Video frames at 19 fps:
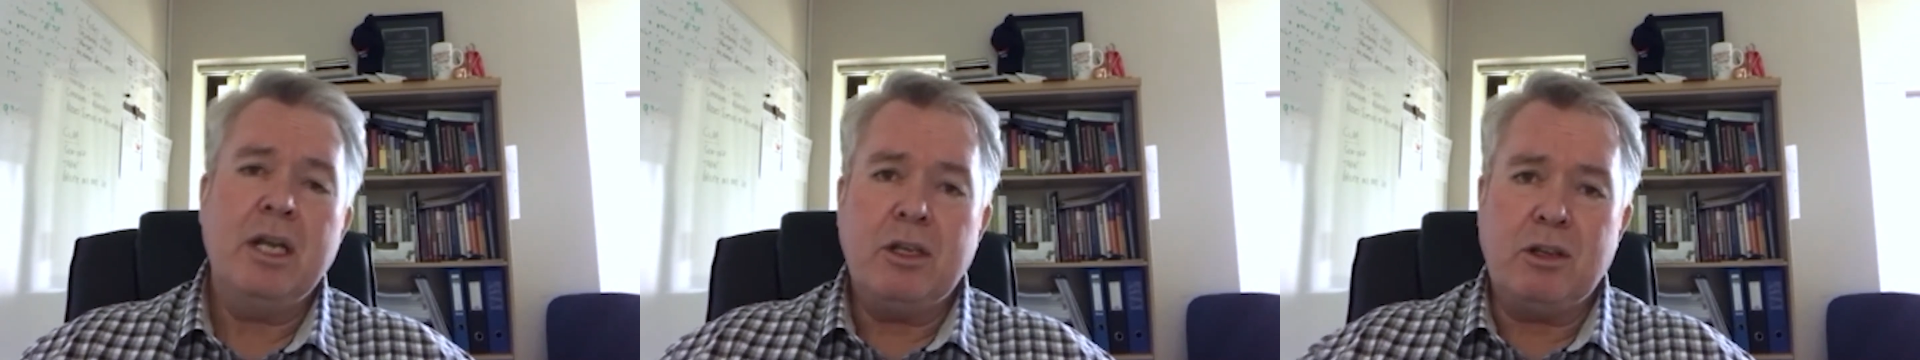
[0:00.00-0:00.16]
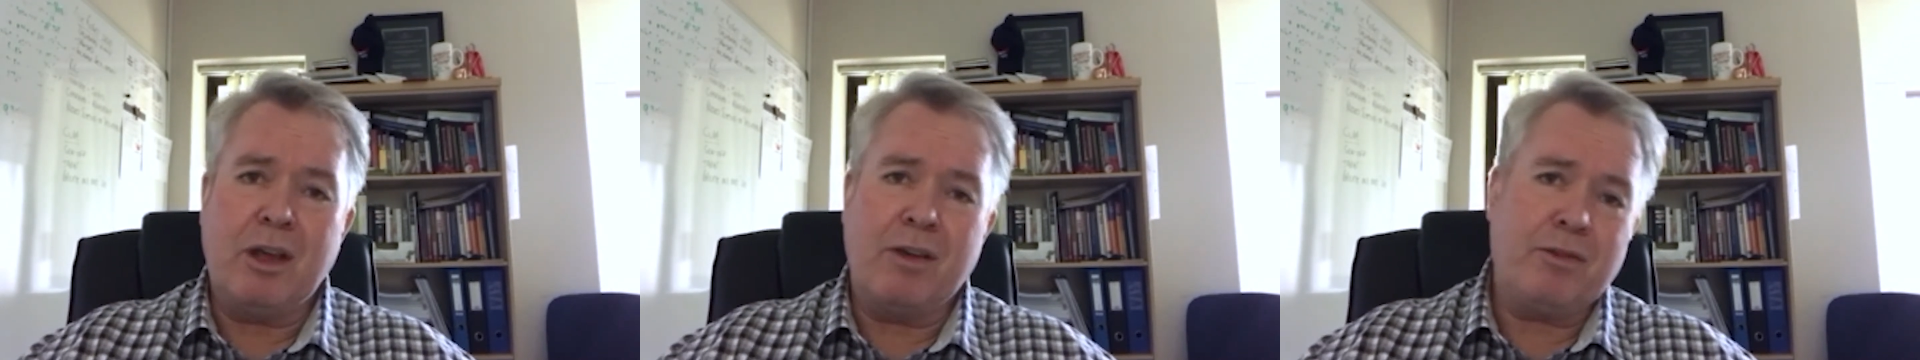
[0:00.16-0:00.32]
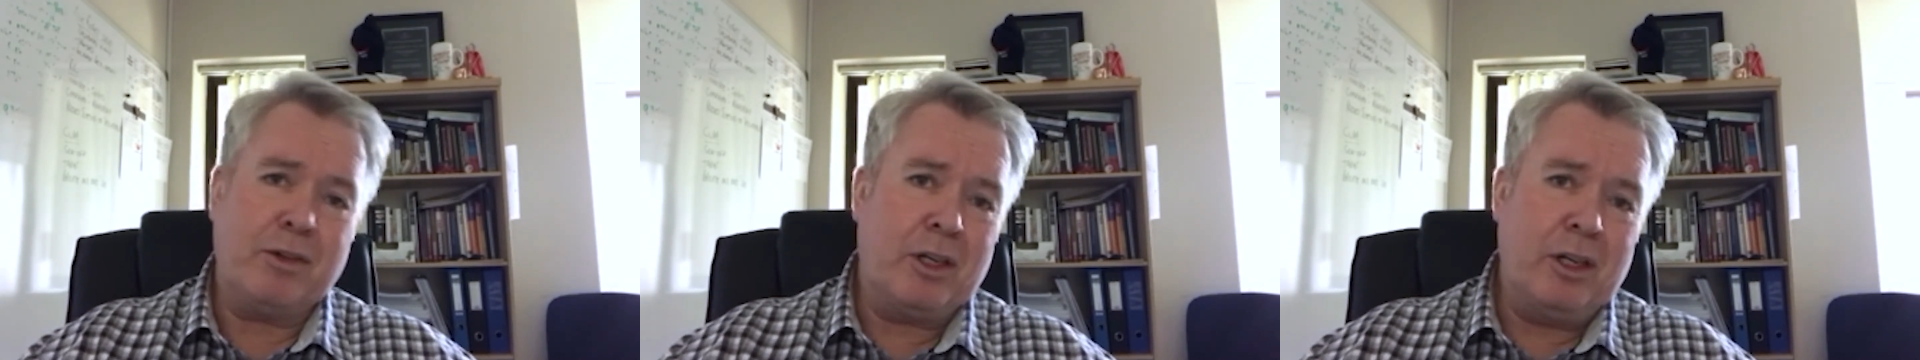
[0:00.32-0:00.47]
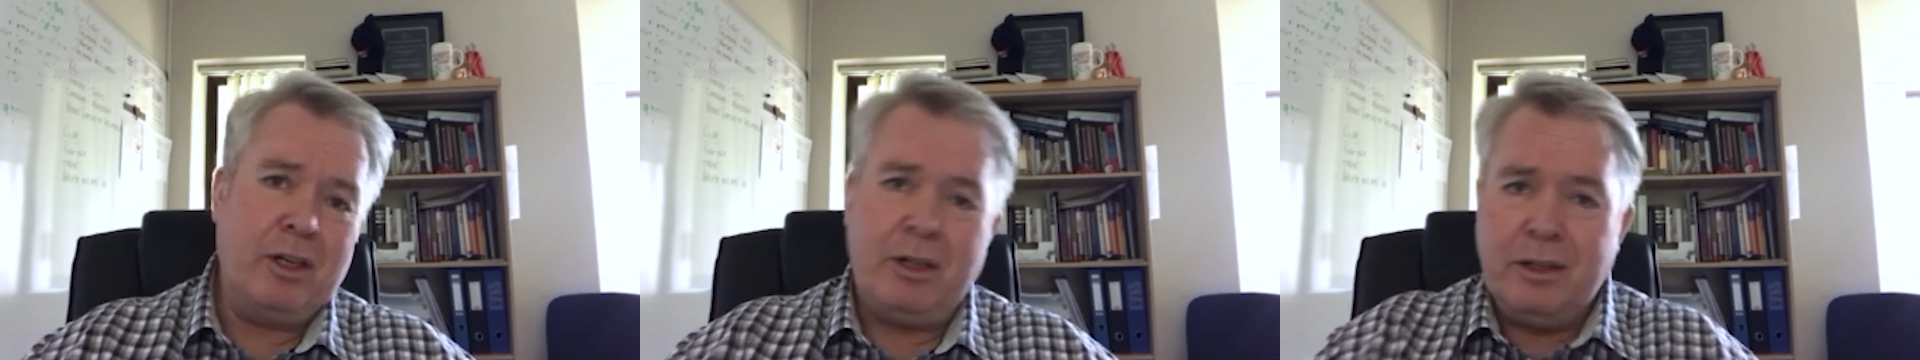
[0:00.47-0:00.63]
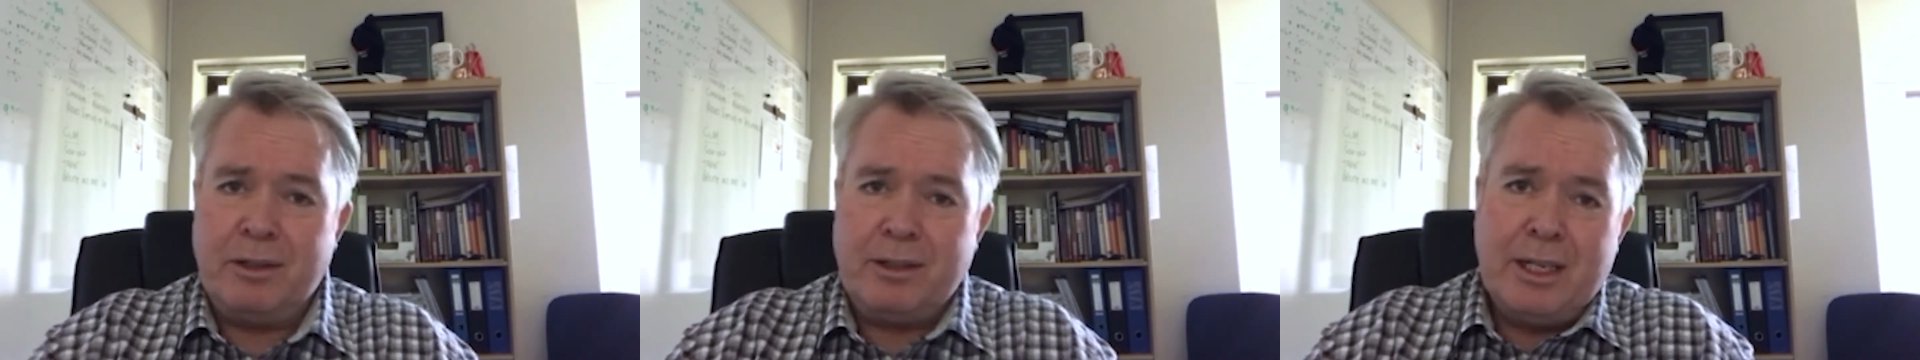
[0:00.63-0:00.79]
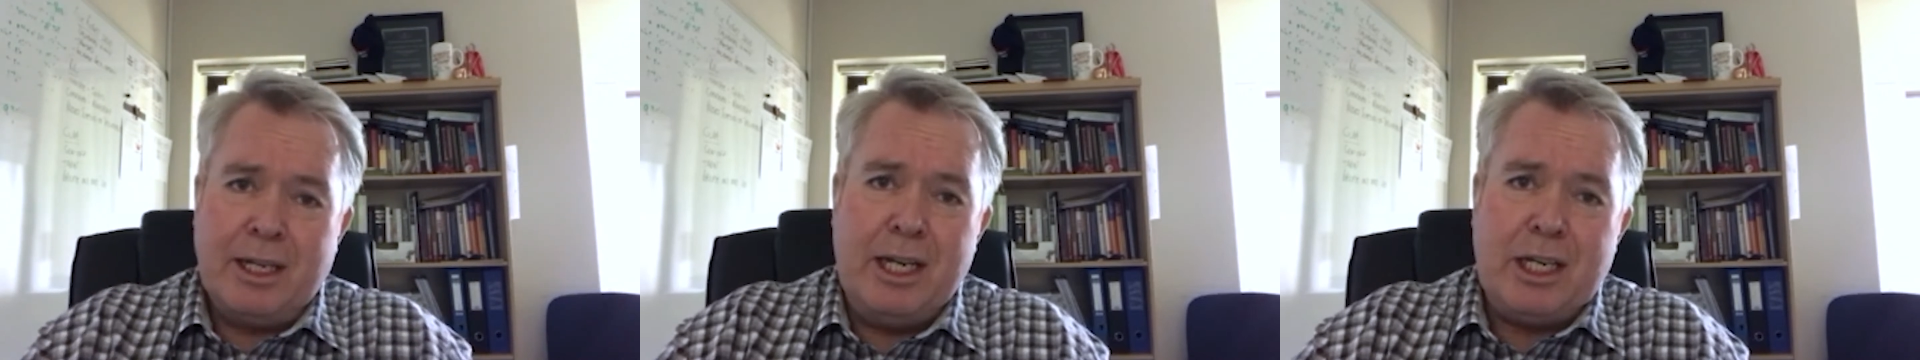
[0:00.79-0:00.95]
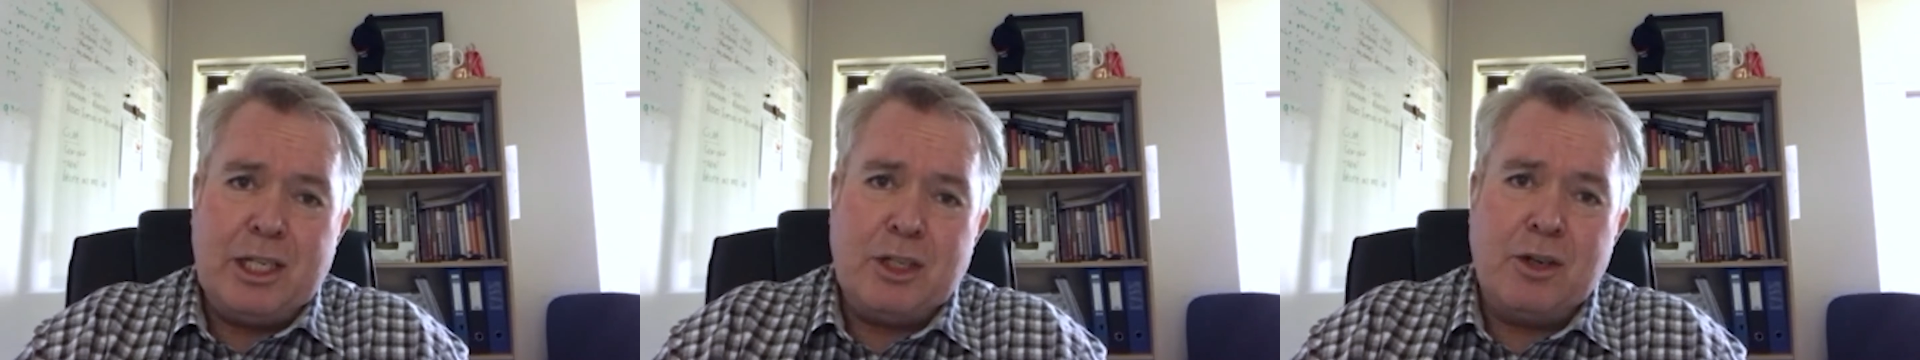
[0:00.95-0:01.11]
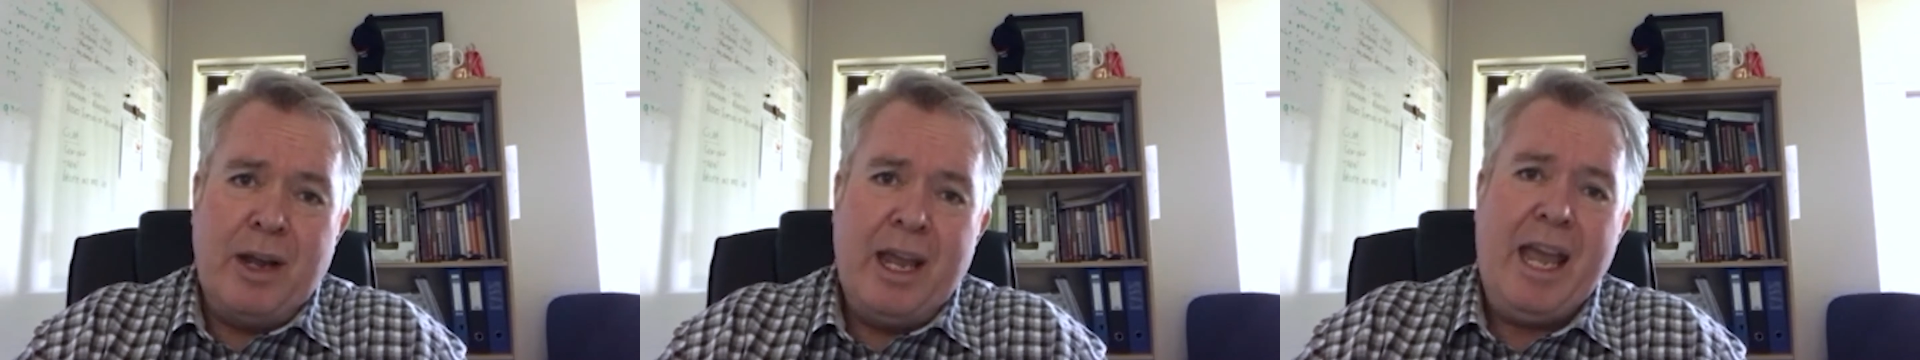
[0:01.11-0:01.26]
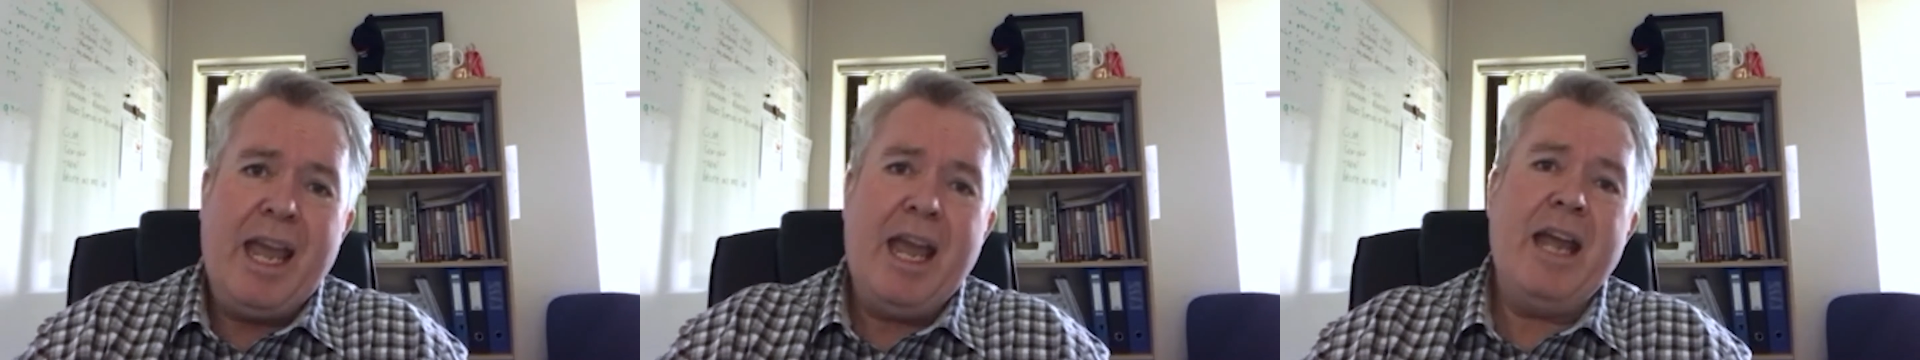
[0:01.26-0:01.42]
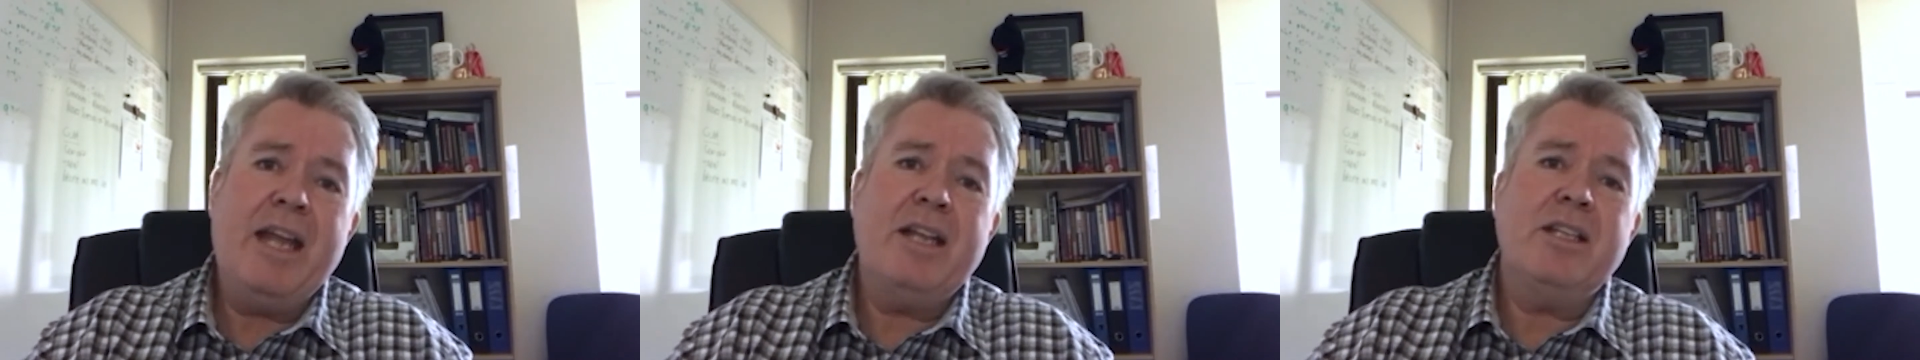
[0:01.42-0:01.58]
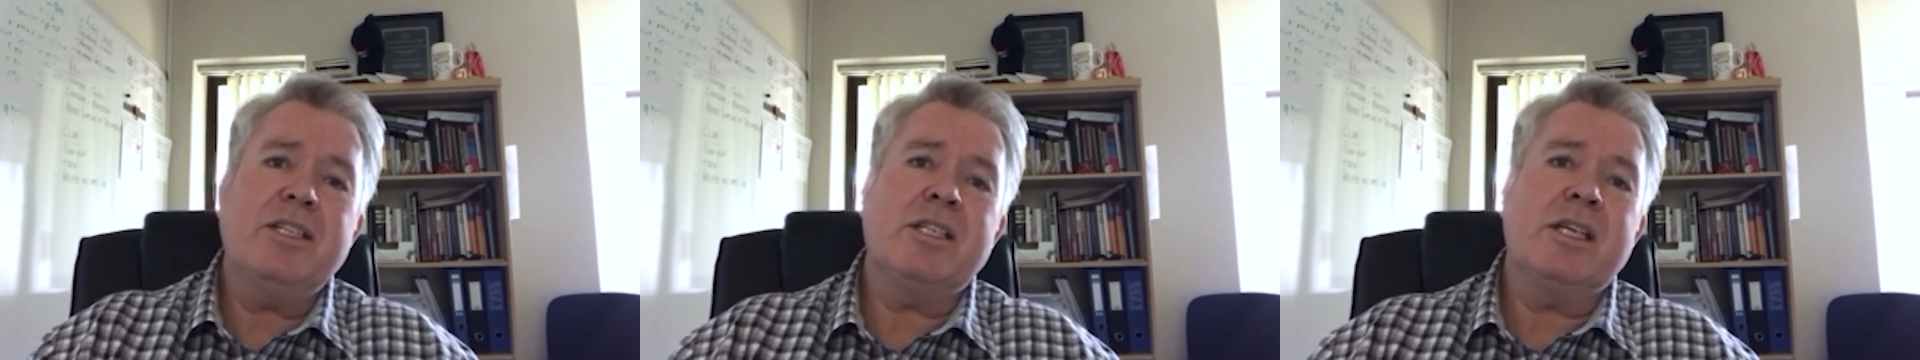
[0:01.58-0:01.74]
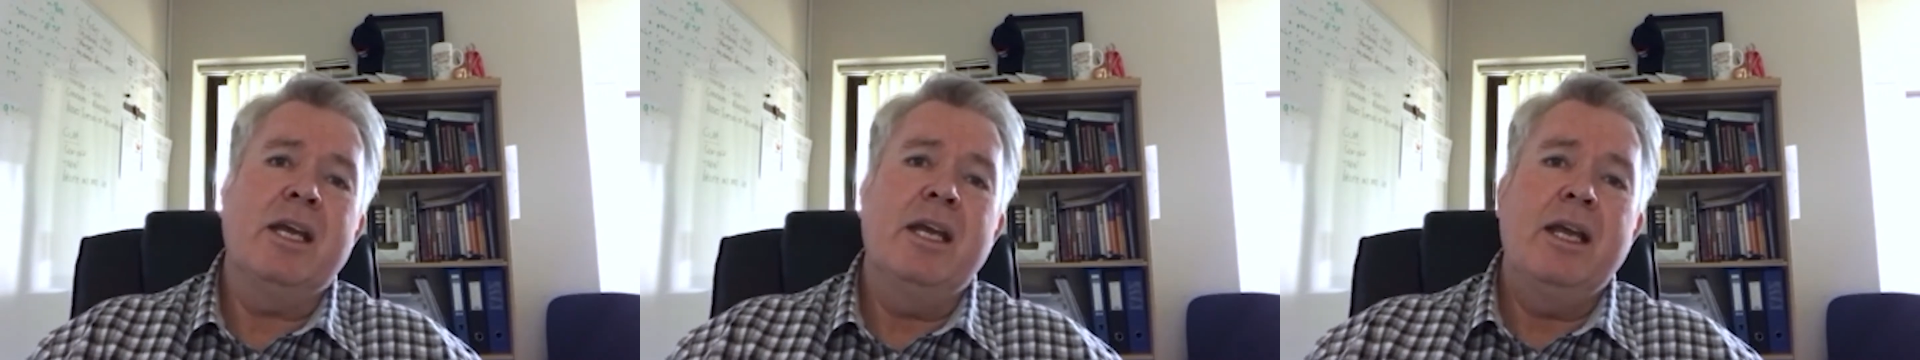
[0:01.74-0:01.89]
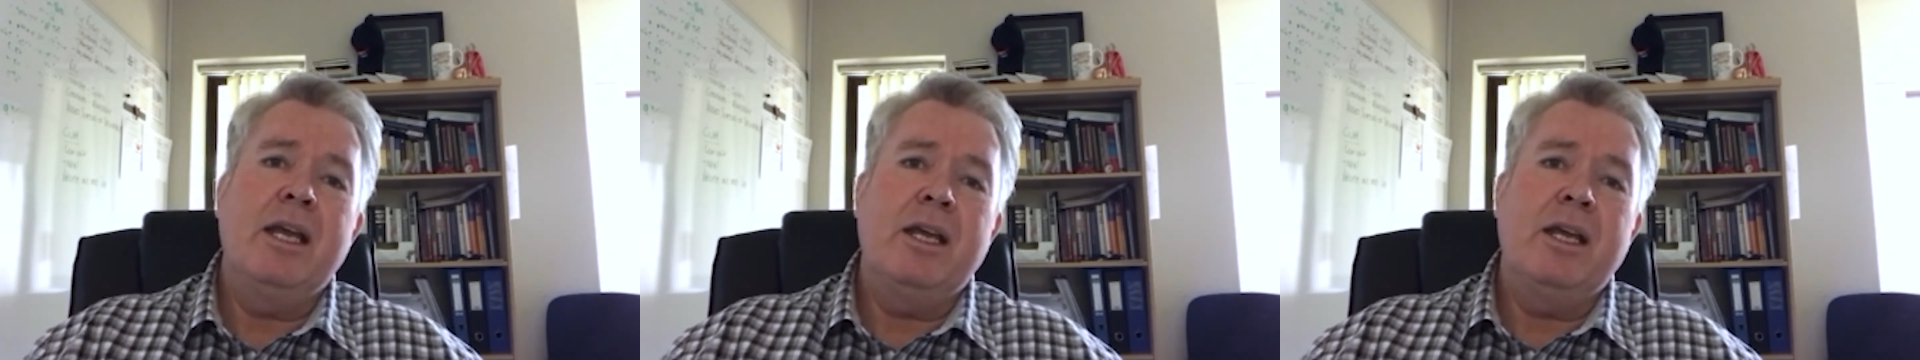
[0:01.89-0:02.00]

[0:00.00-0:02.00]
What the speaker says: You have to clean your hands,